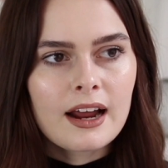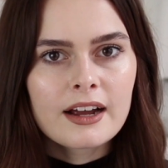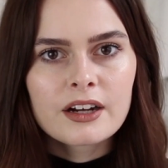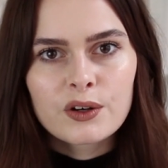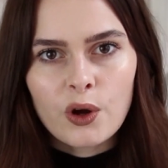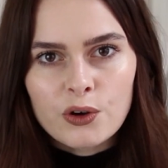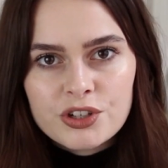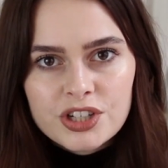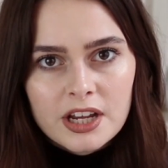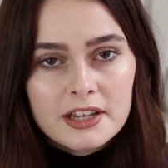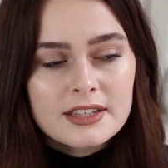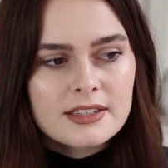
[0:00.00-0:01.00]
like
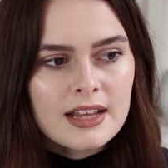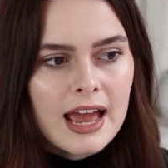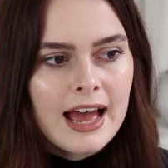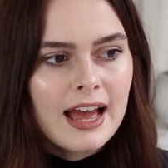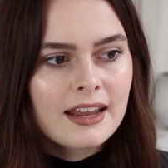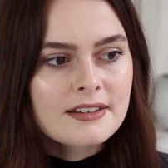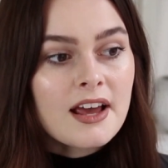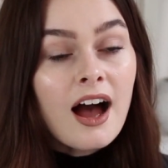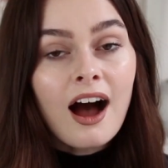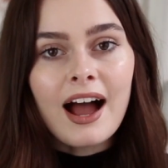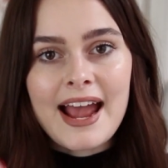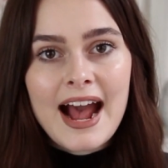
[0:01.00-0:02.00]
conscious, and
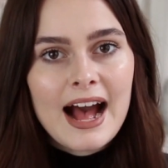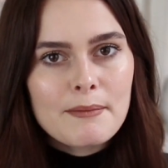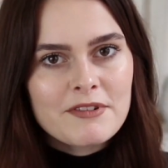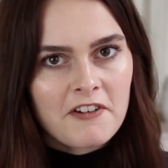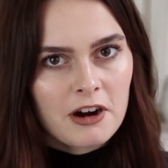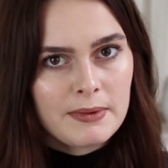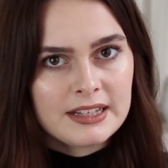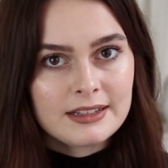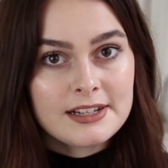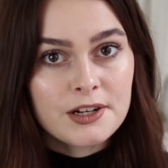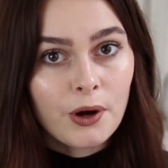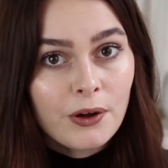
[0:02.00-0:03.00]
I am
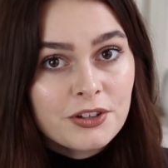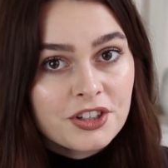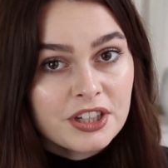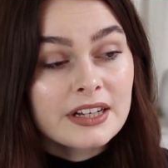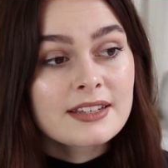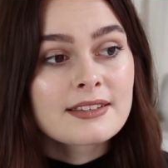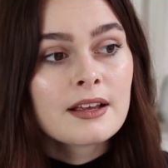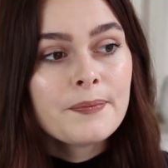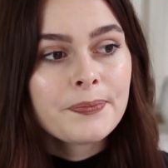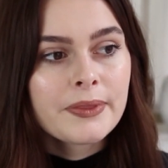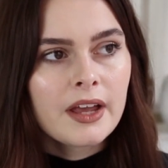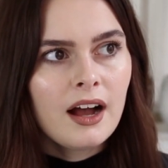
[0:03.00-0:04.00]
environmentally conscious.
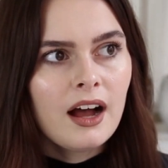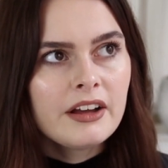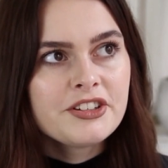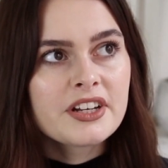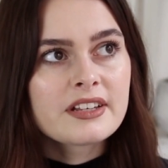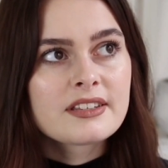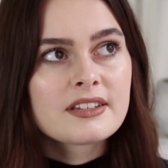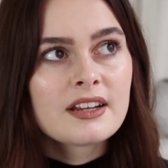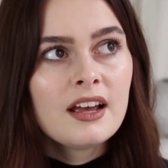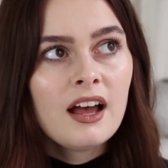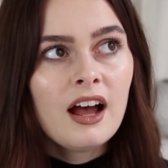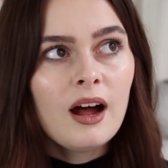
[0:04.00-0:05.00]
I
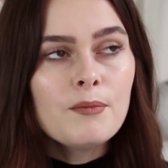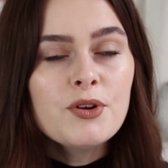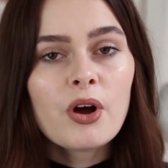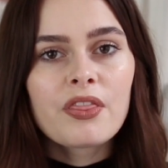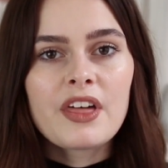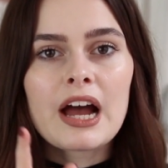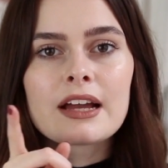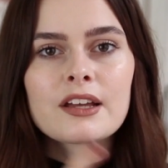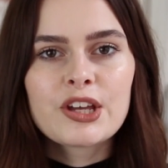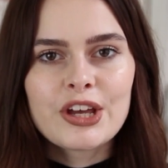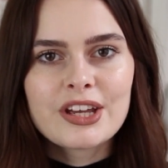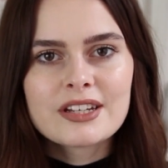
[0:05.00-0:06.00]
just am not
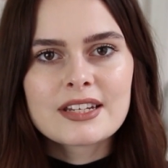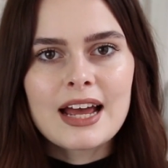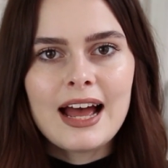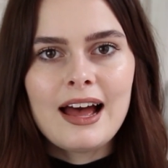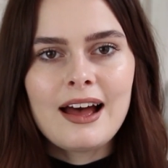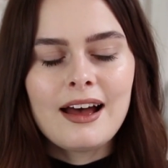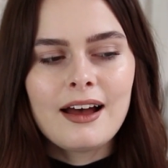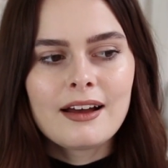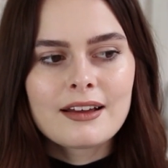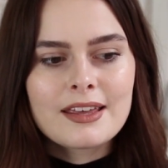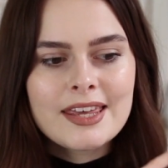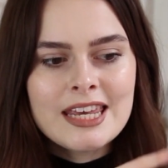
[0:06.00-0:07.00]
that good at
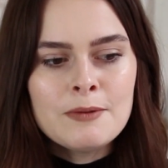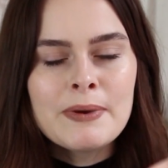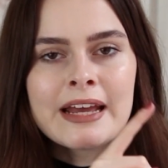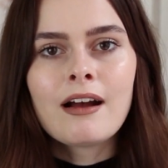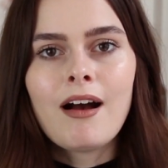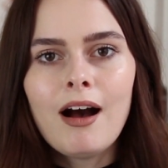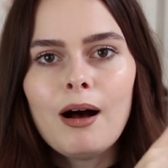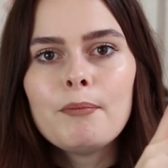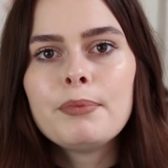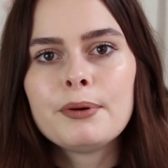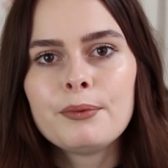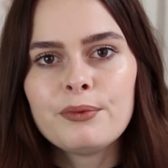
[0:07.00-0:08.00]
keeping
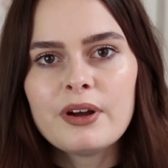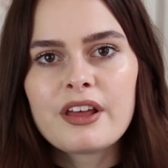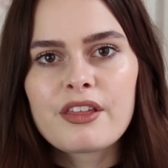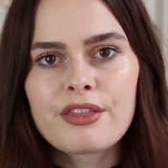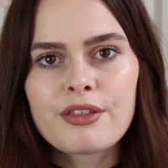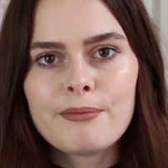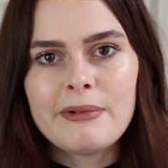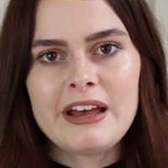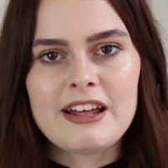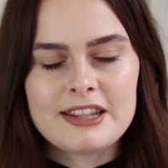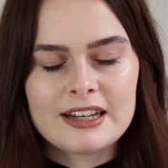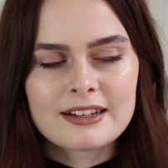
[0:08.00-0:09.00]
up with
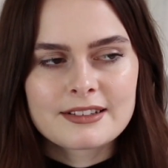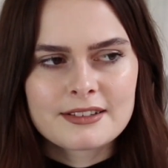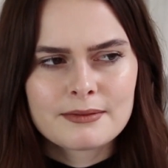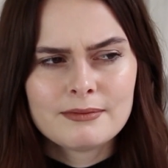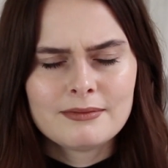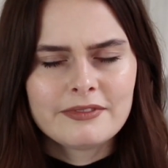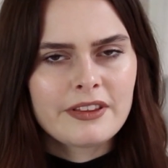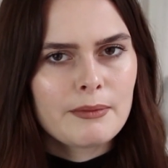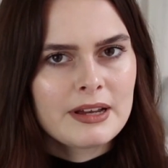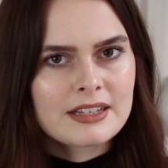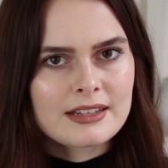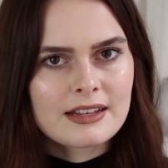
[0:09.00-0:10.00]
my ethics, if
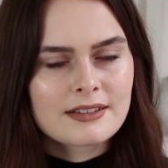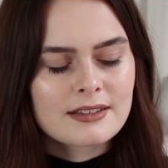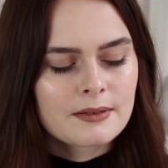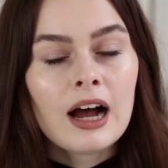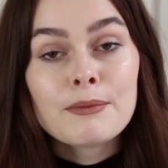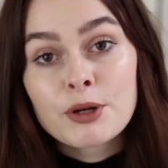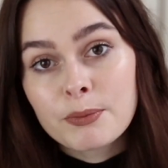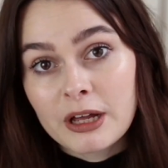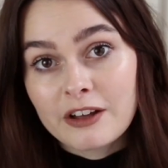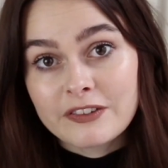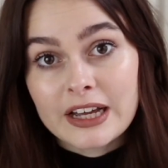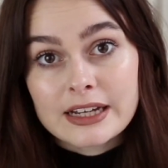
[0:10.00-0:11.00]
that makes sense. I'm not
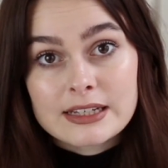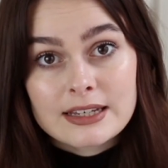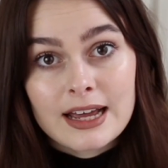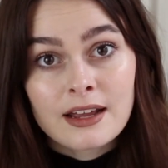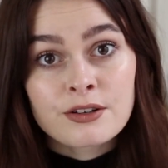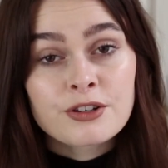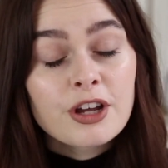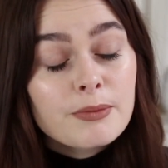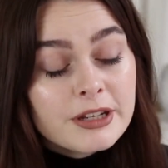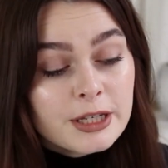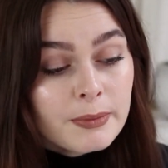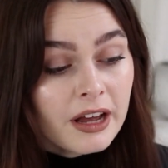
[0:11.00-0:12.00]
perfect and
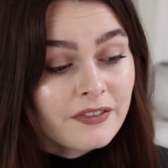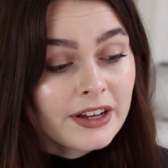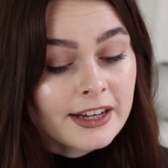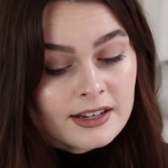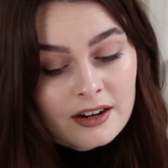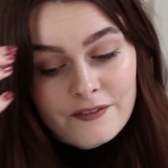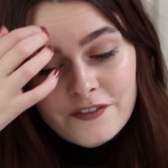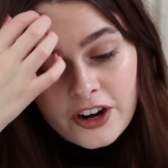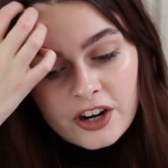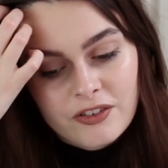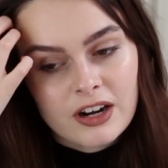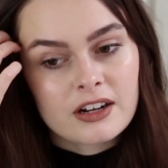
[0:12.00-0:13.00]
nobody's perfect, and I'm
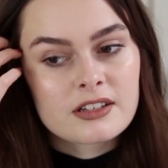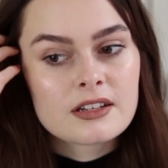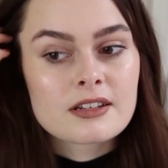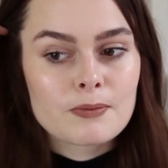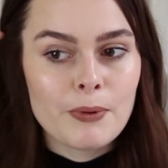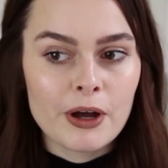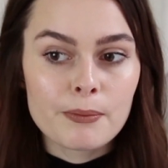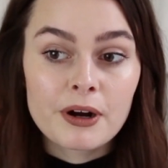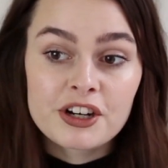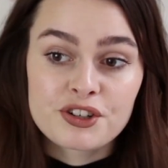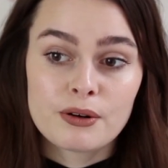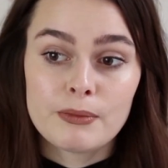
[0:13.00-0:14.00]
very reluctant to put
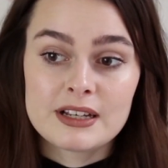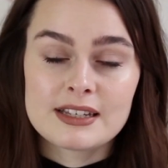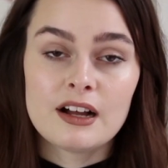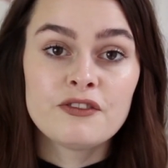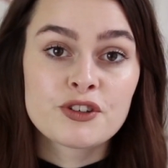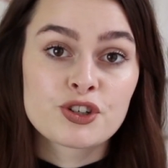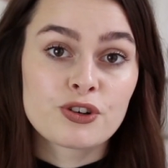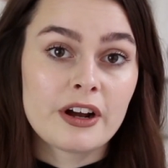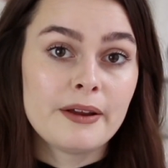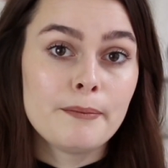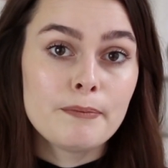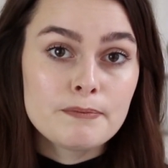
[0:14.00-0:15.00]
pressure on myself to
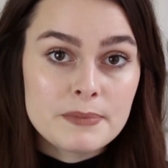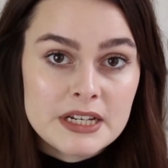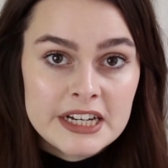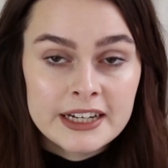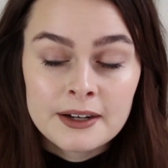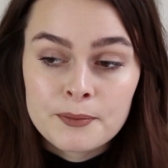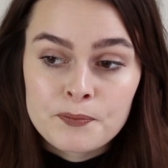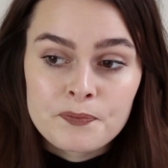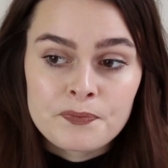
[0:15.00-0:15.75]
try and be